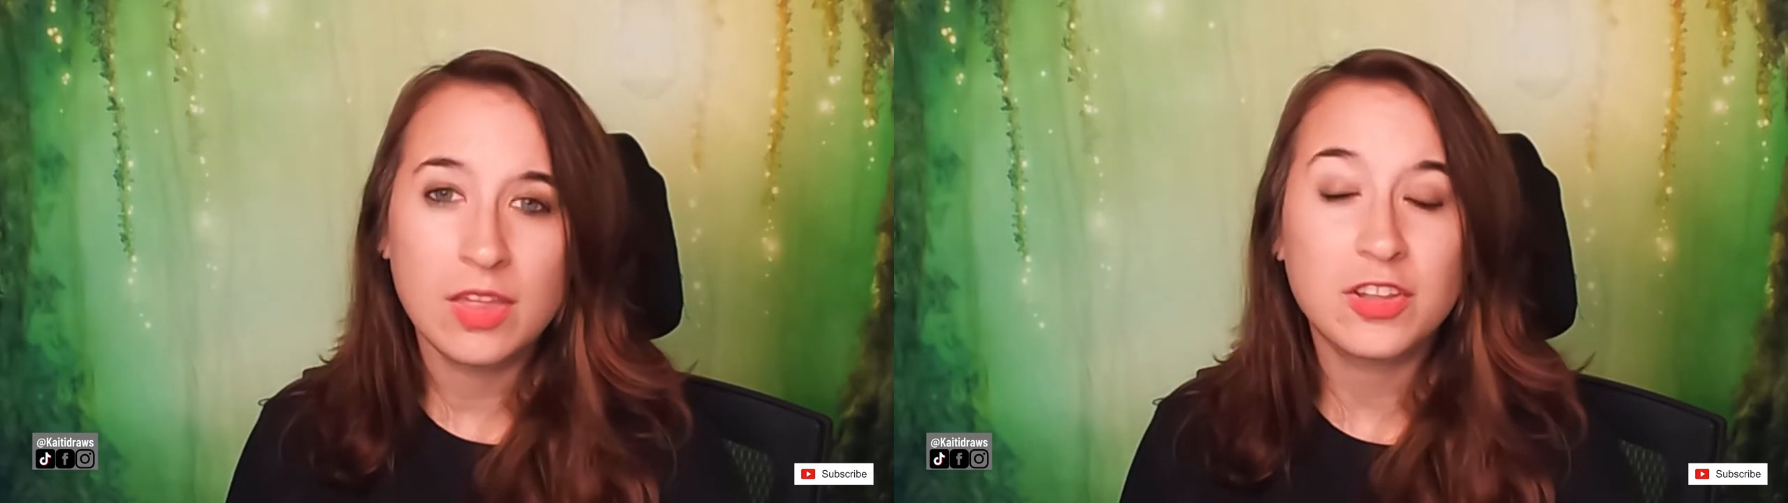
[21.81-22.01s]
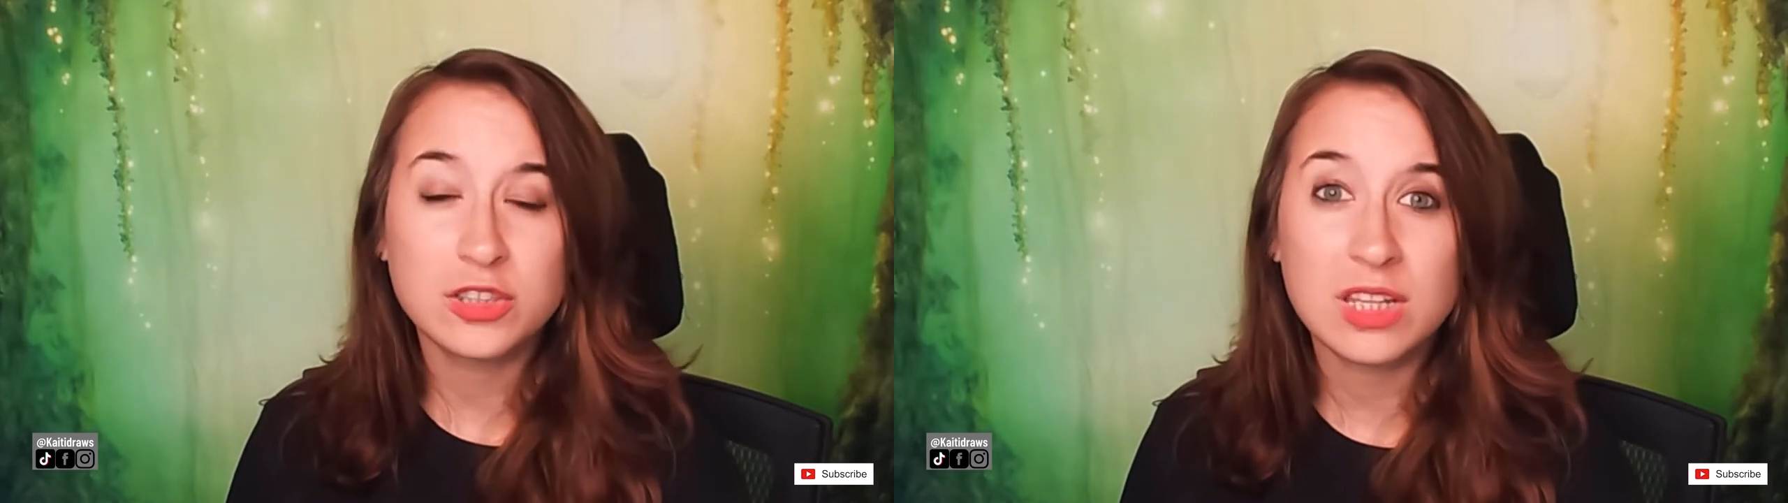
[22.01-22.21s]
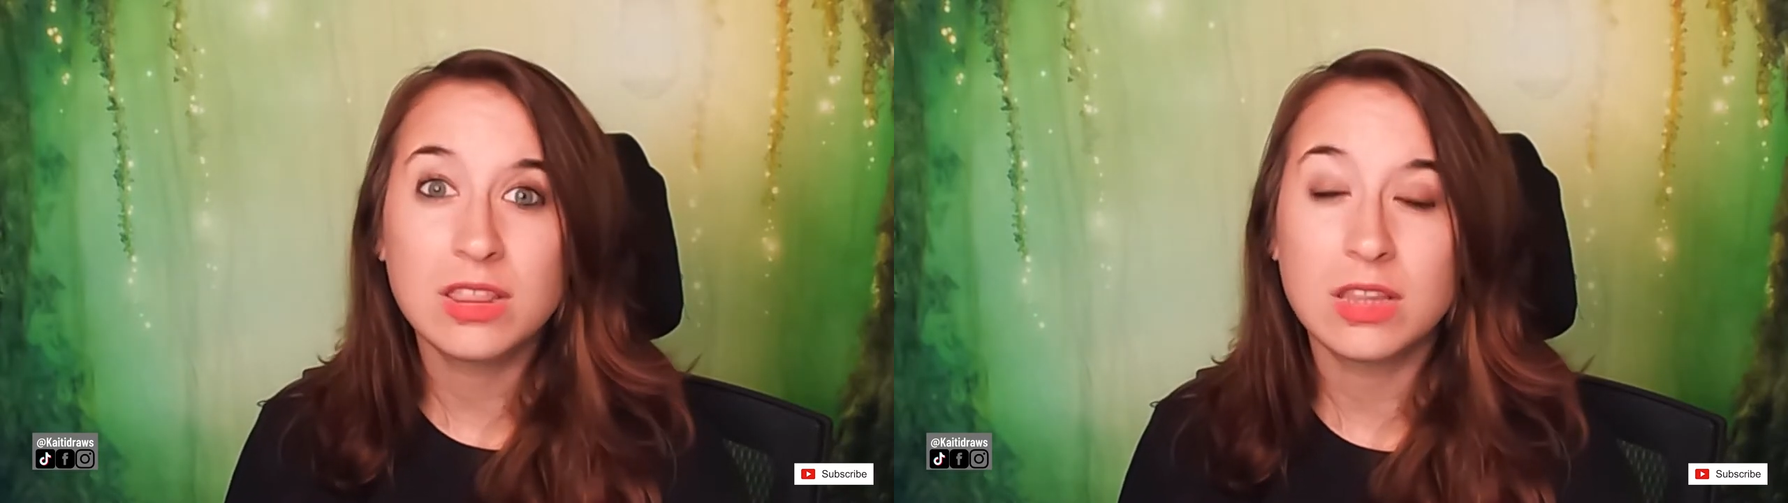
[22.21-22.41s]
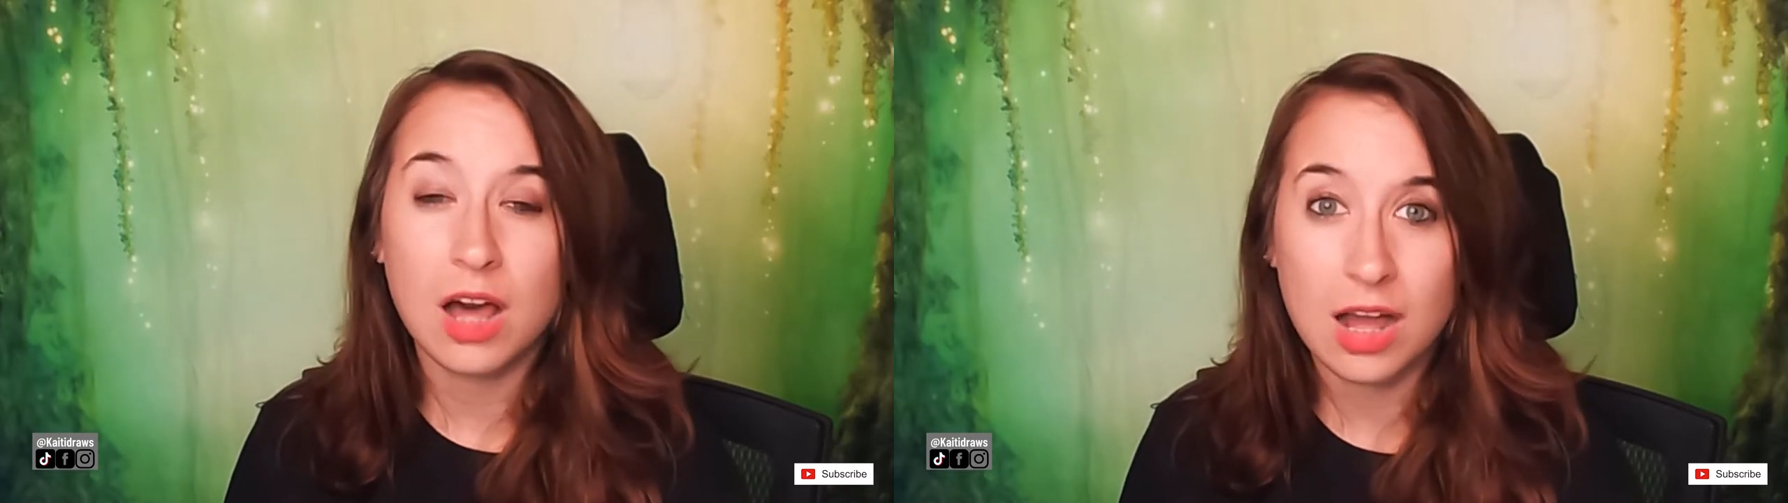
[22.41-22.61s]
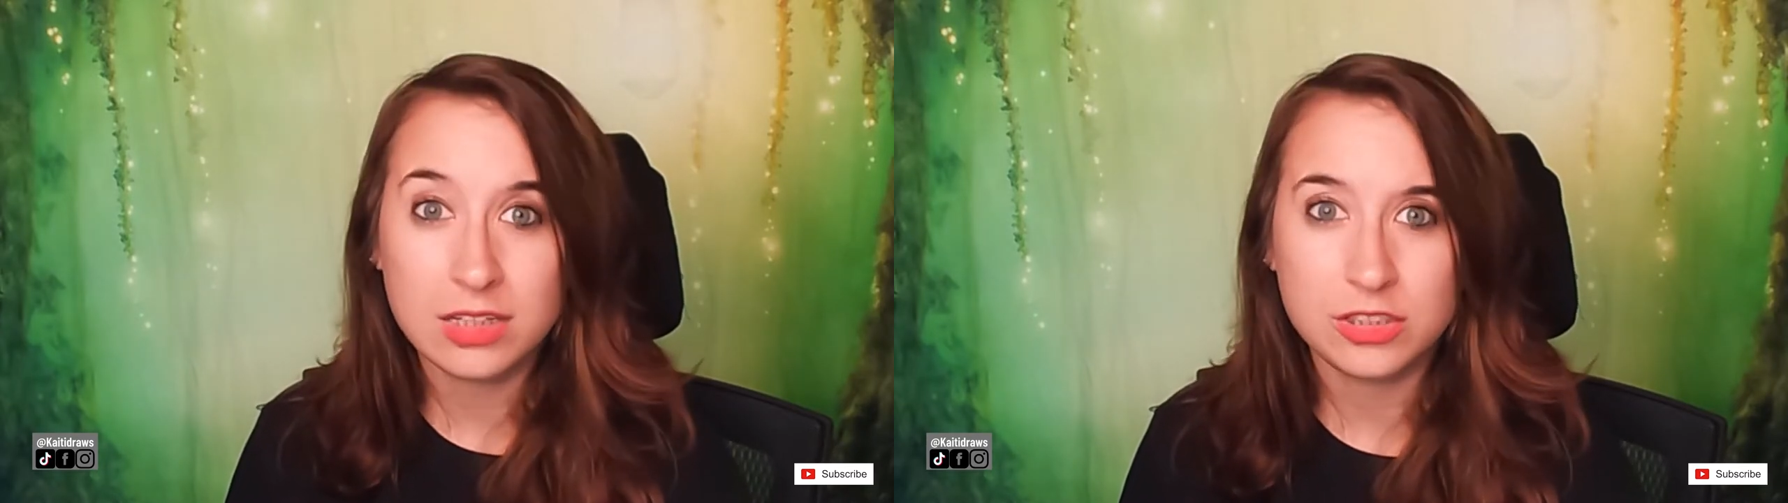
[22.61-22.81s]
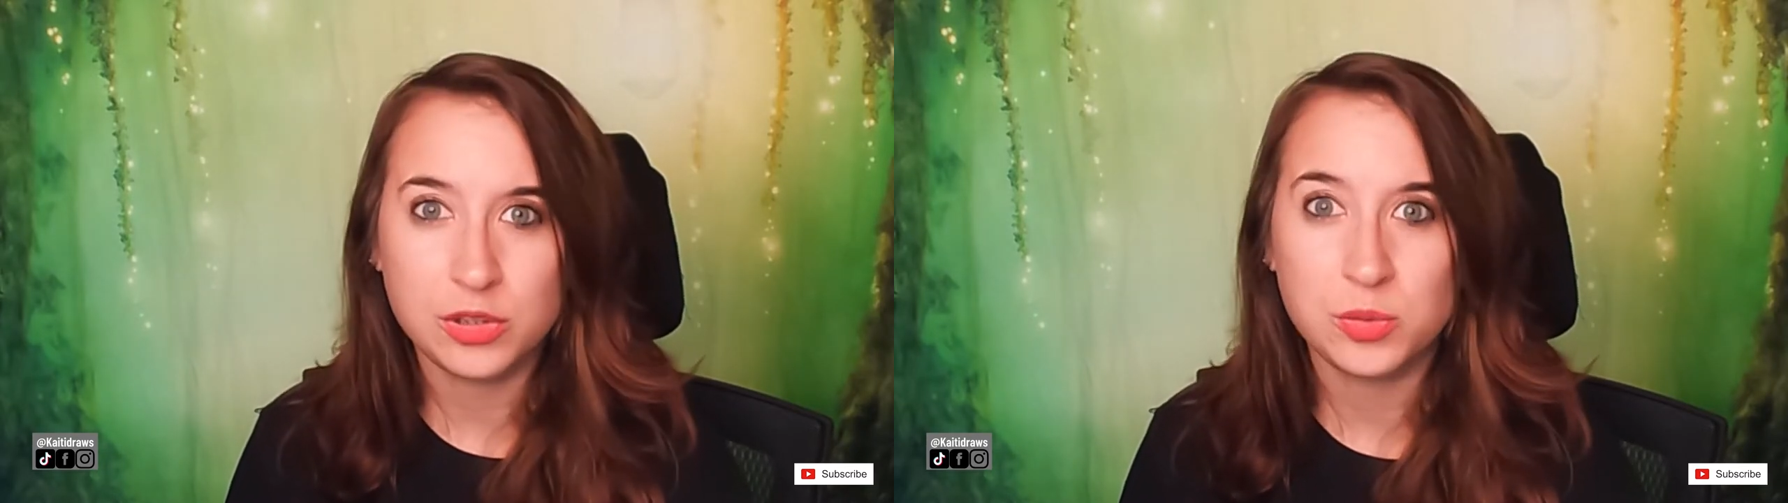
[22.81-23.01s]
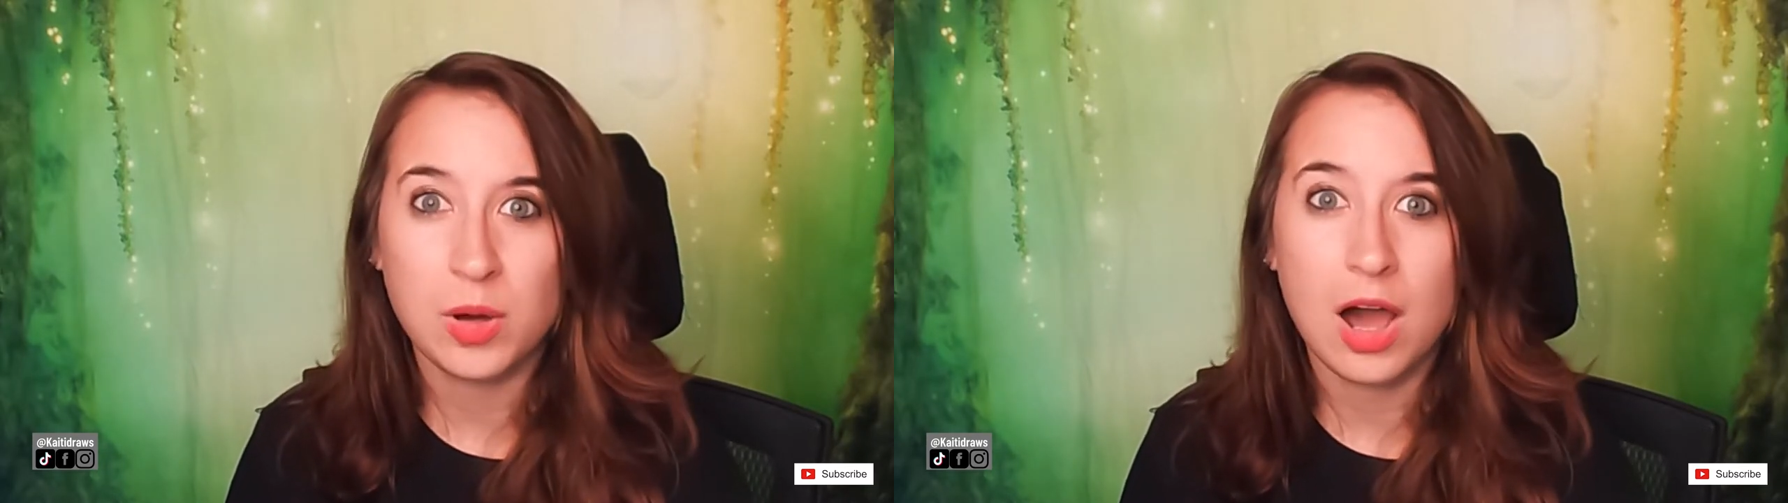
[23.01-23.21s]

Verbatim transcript: There's a lot to